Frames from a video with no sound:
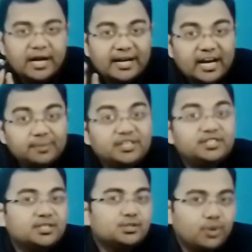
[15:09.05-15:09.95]

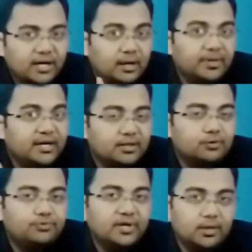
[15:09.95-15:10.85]
academicians who are coming in
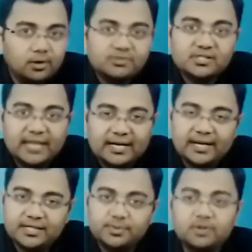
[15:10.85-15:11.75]
the field of satellites,